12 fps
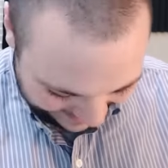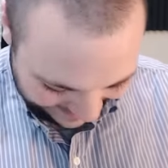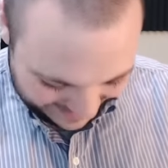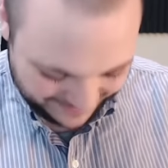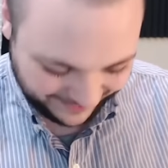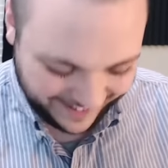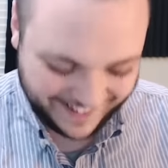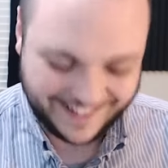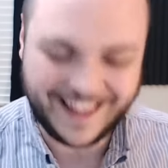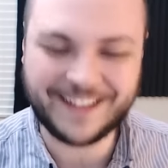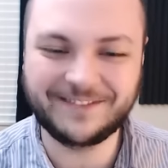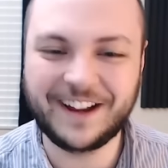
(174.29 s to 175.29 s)
It's one
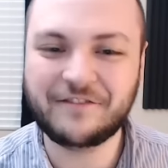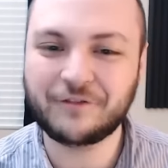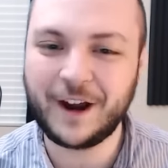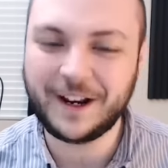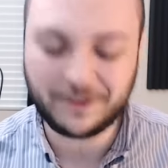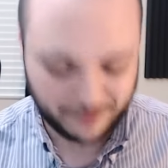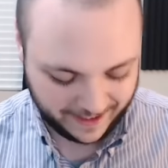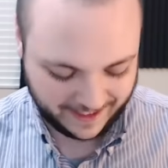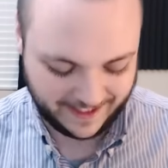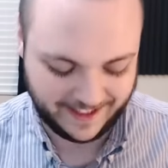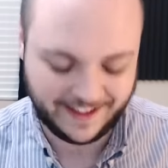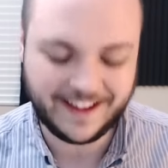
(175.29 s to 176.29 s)
that my friend
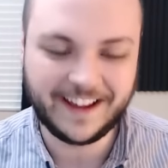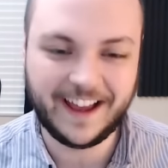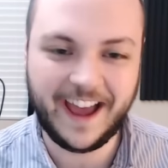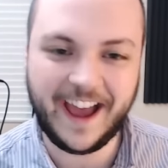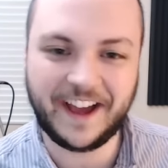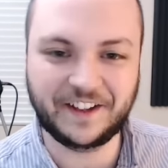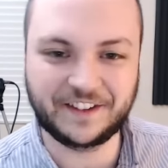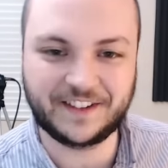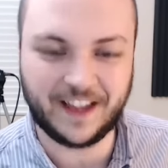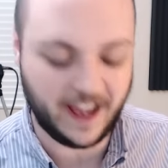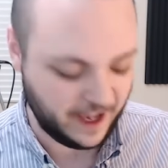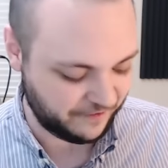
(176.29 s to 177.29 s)
Ricky has
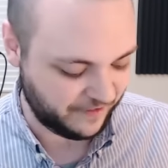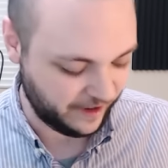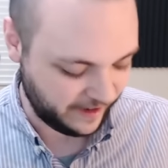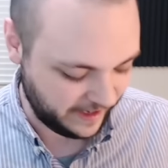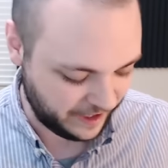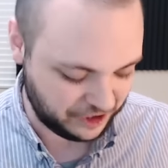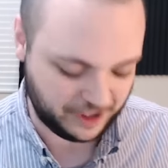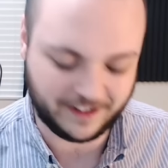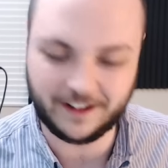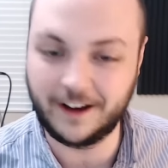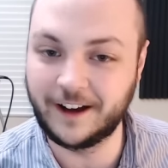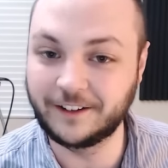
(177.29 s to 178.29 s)
a variation
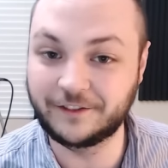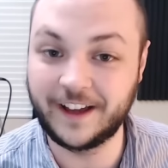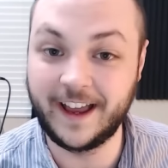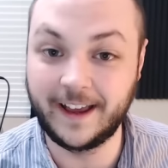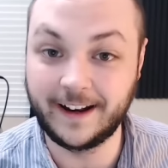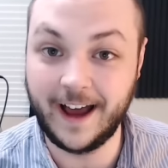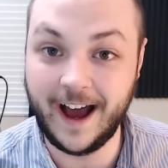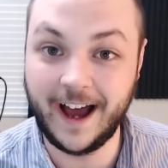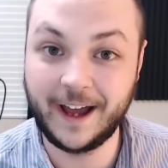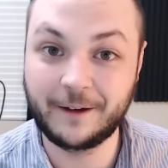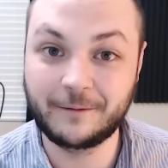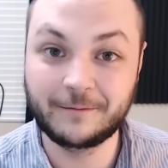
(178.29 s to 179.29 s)
of. And
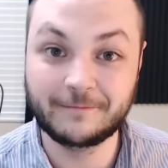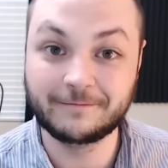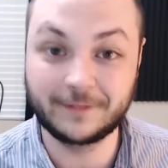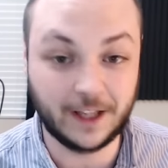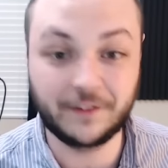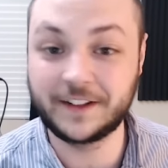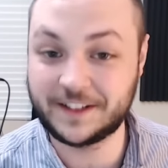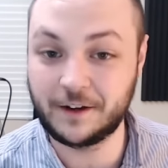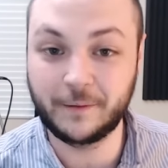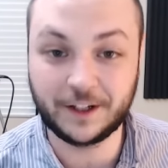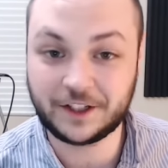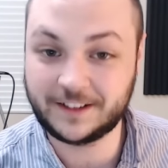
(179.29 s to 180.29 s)
I love it so
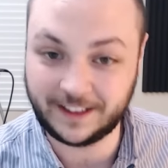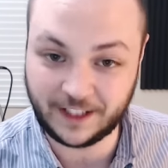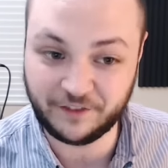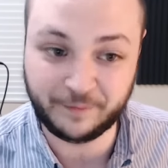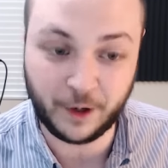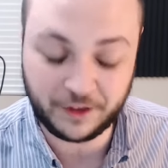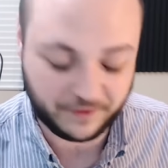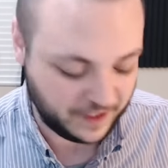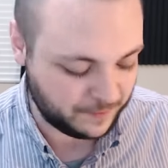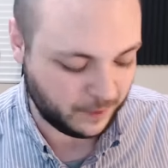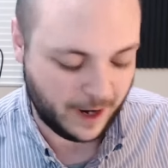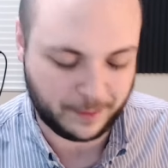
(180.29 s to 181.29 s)
much because I love both of these
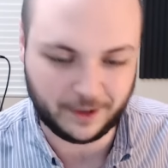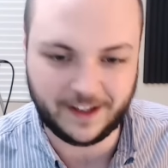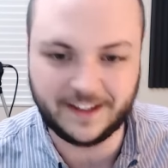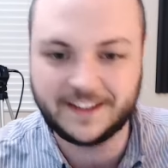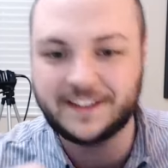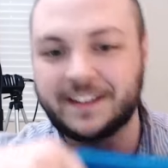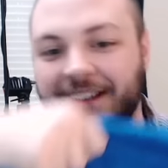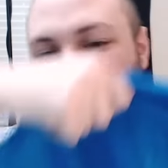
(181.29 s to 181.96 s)
properties.